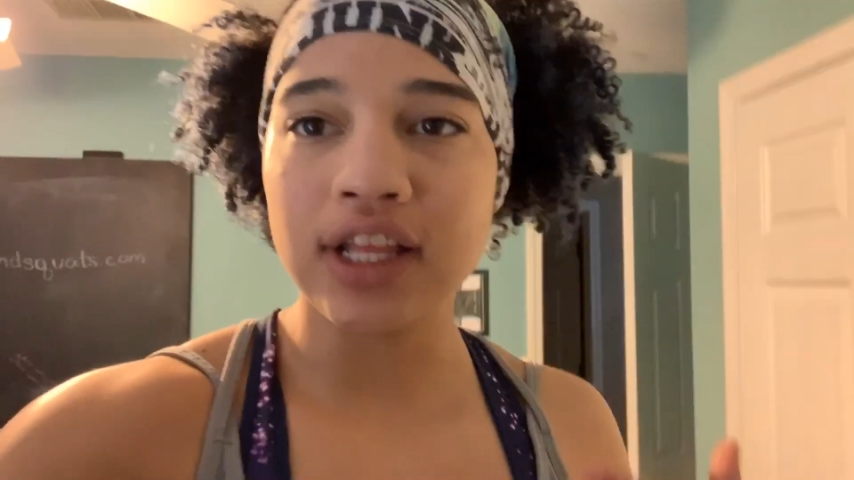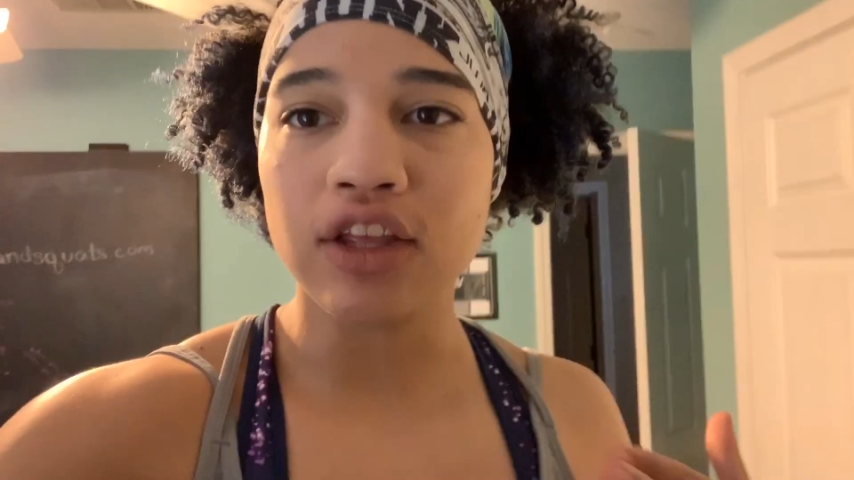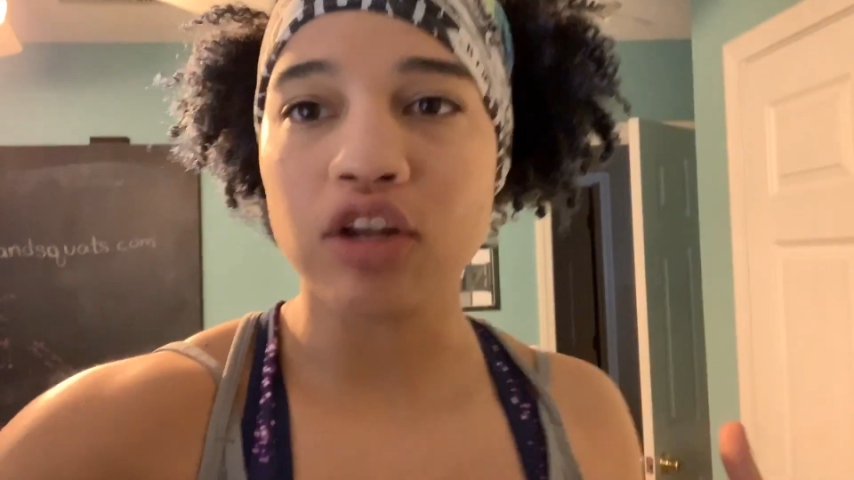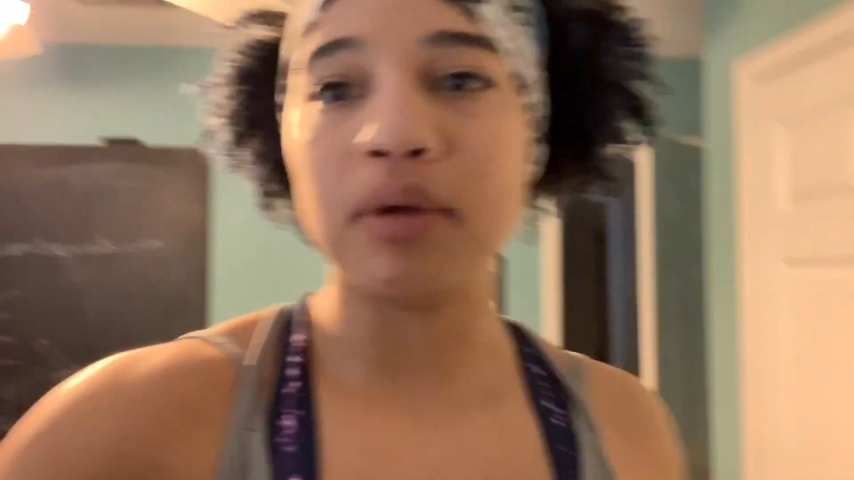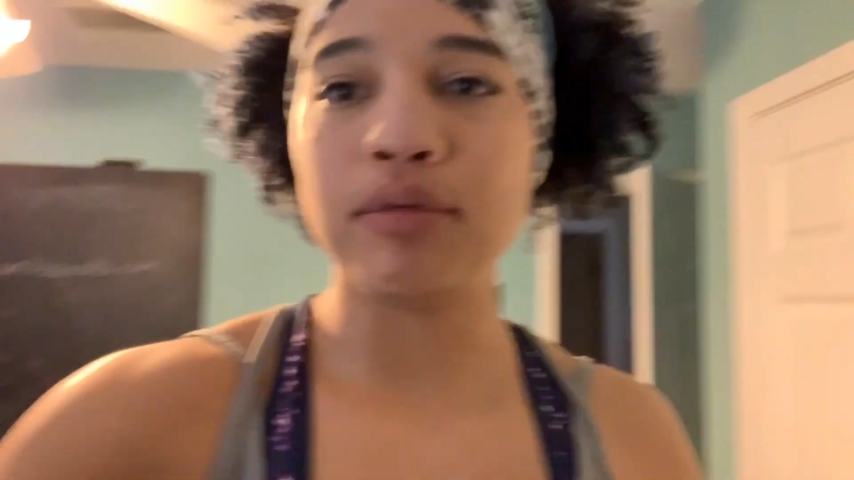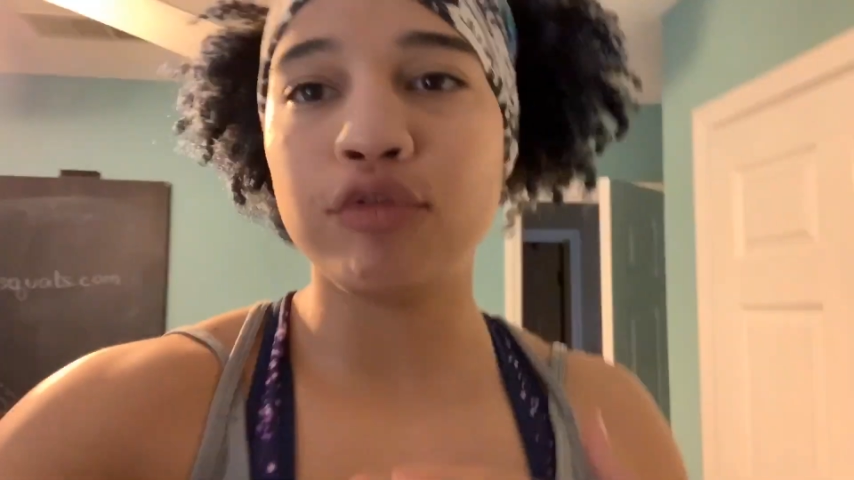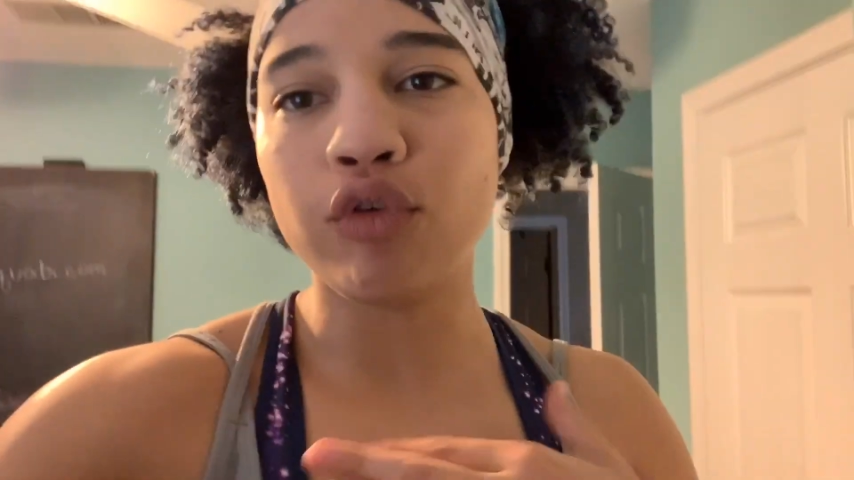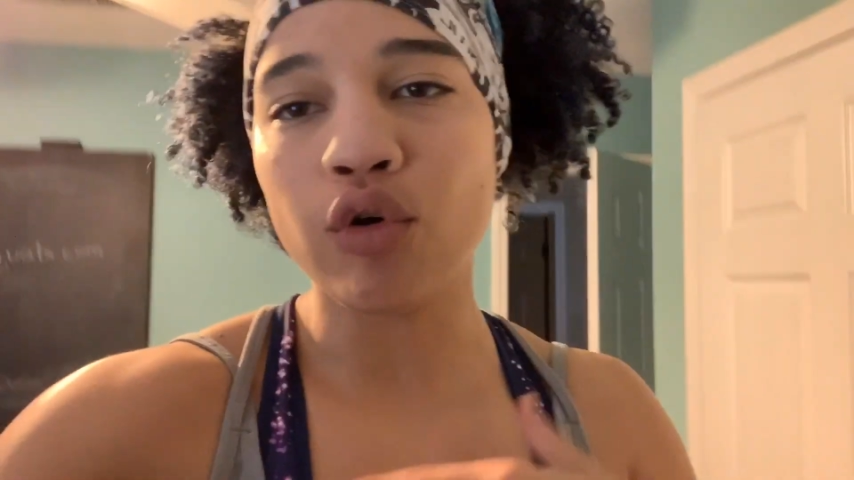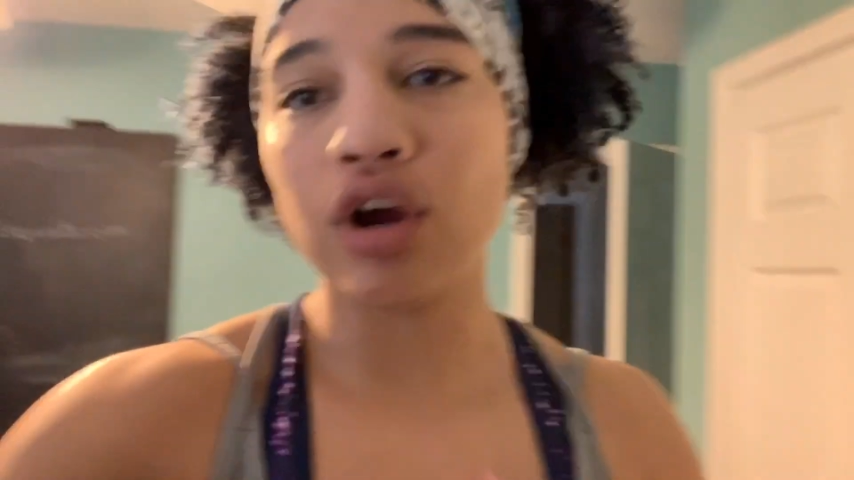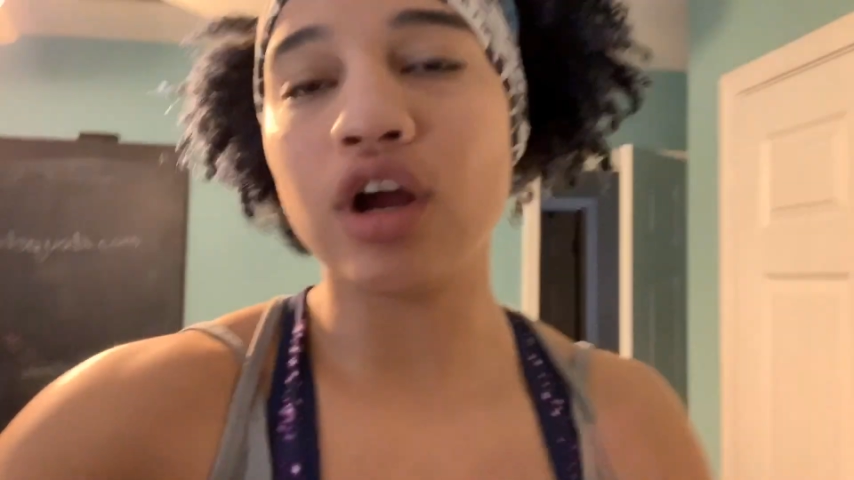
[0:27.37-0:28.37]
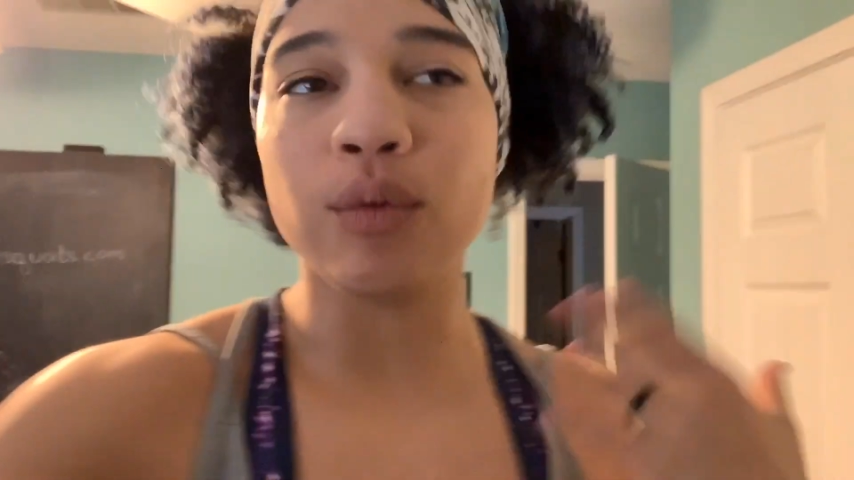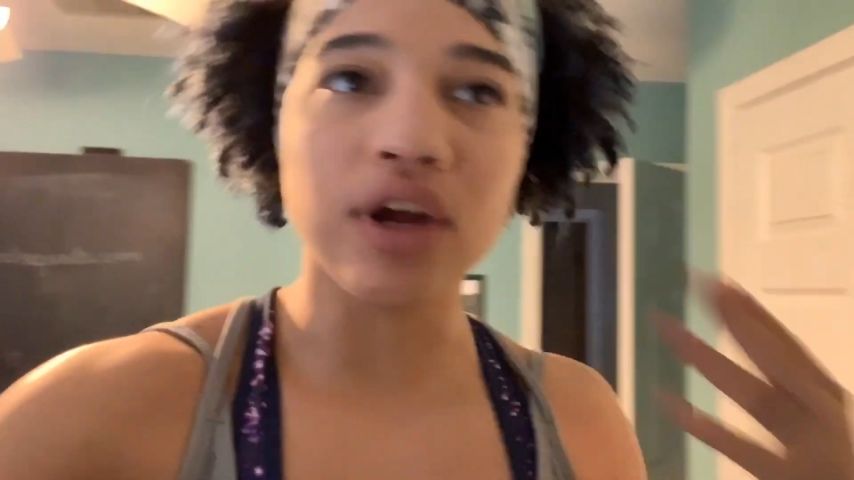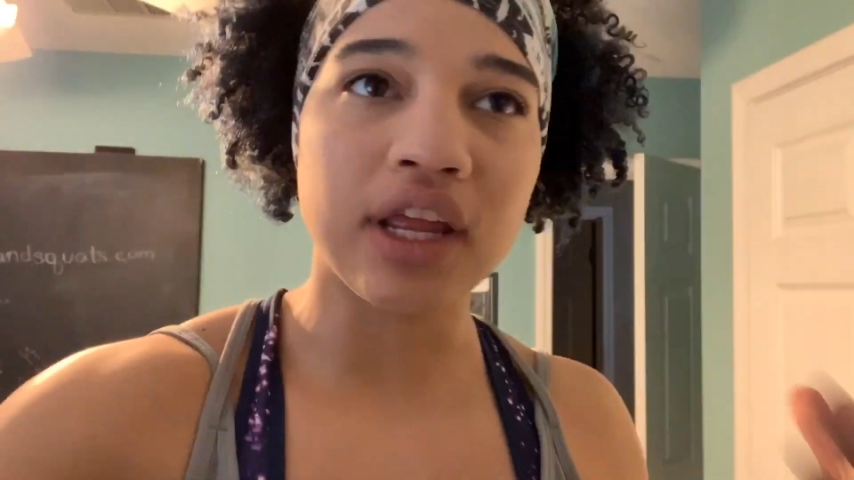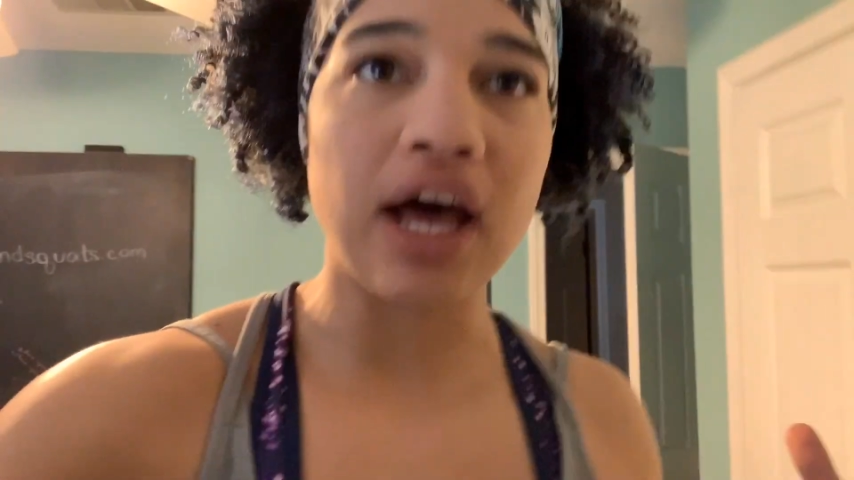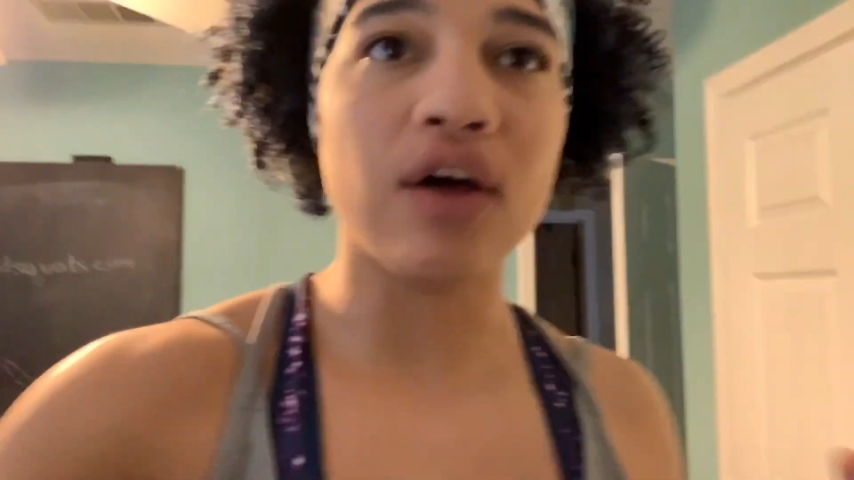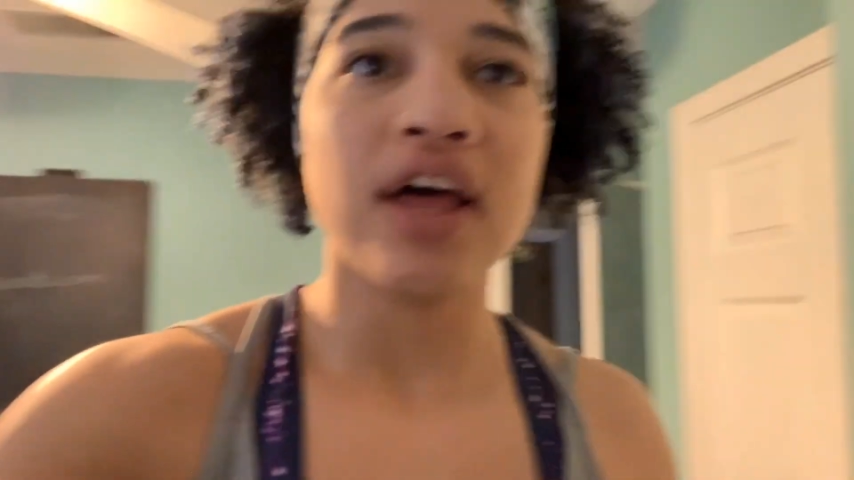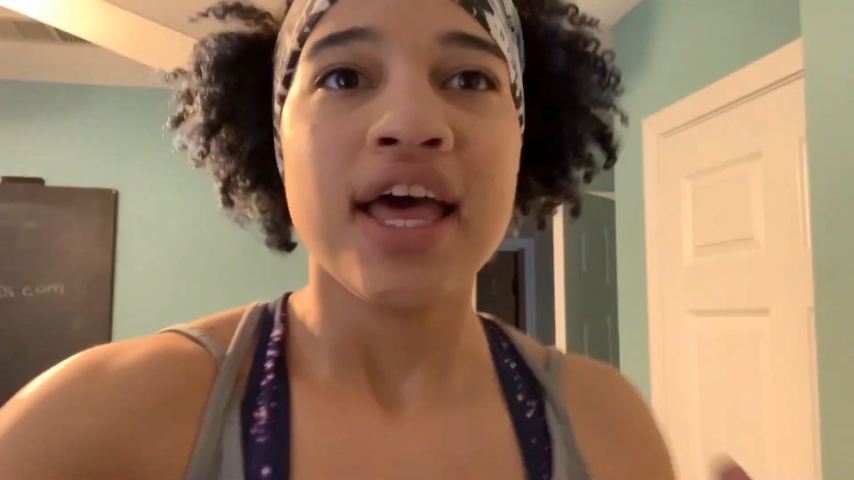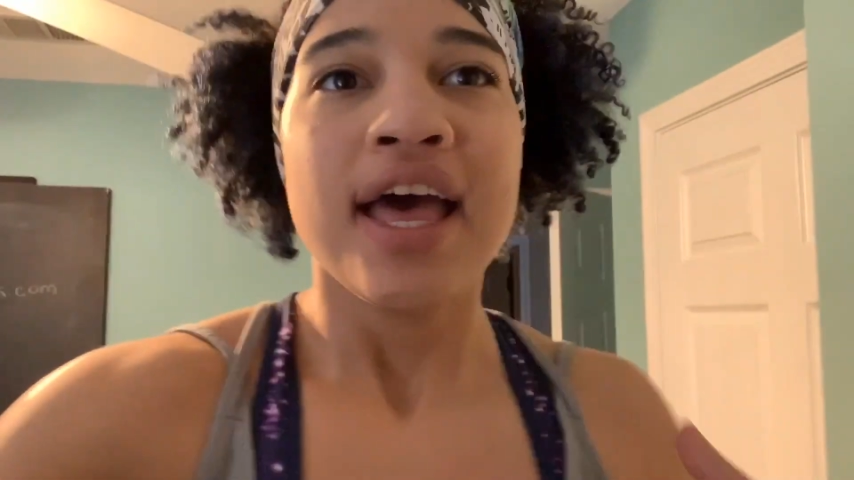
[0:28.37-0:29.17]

a little bit before a workout,